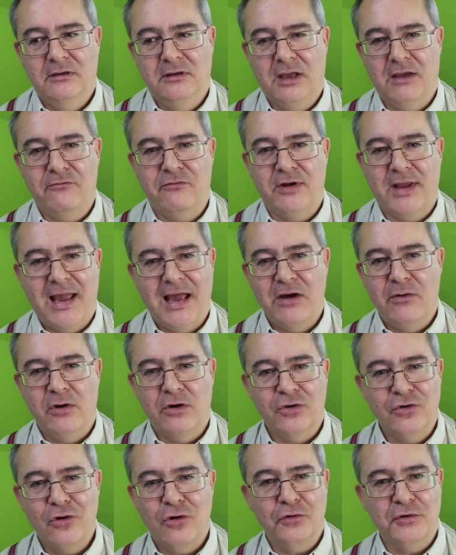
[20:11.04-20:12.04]
every hour
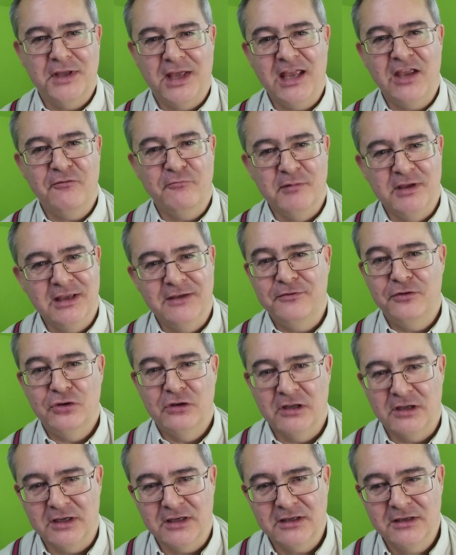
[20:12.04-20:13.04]
God gave me, if you
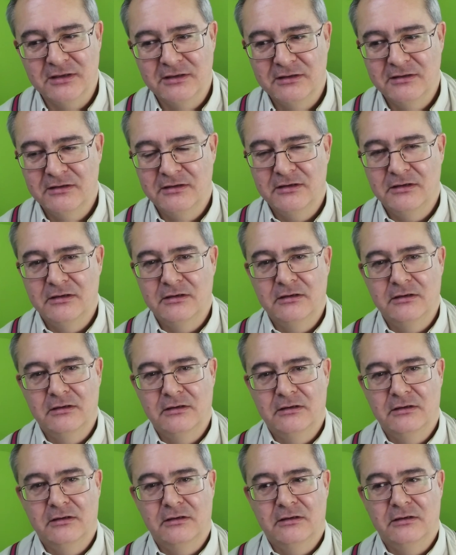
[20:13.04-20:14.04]
like,
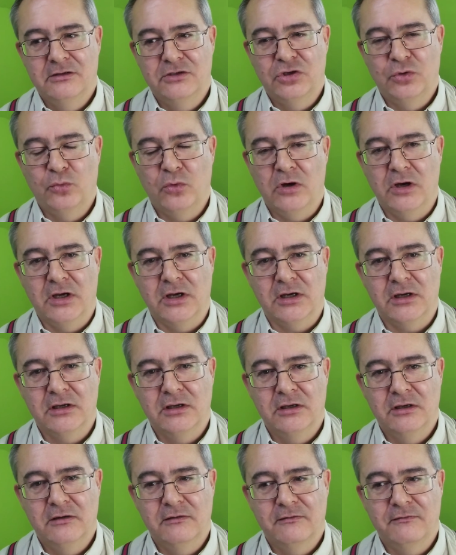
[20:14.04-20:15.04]
to work
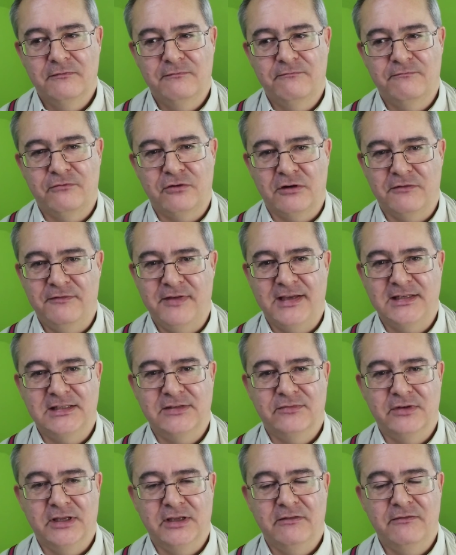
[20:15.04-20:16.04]
for
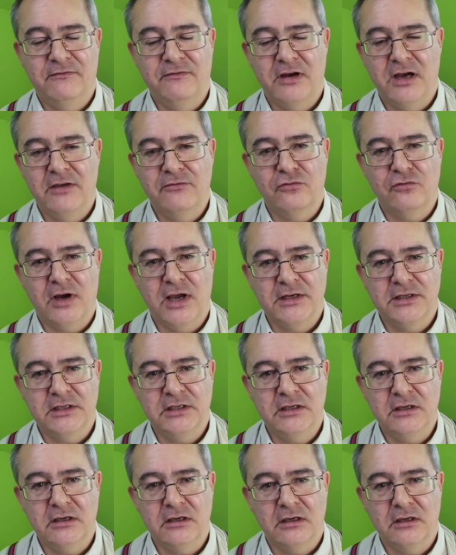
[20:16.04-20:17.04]
effectively £5 grand a
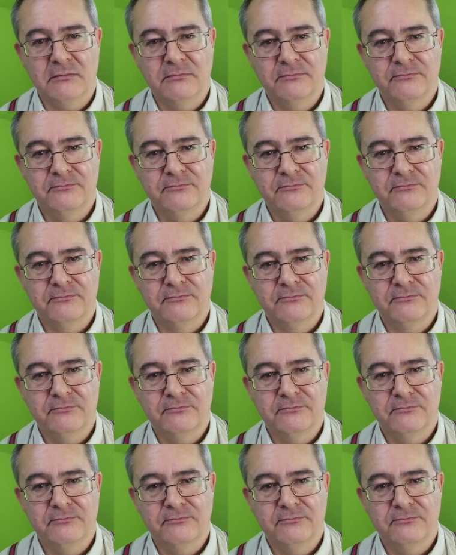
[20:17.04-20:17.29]
year?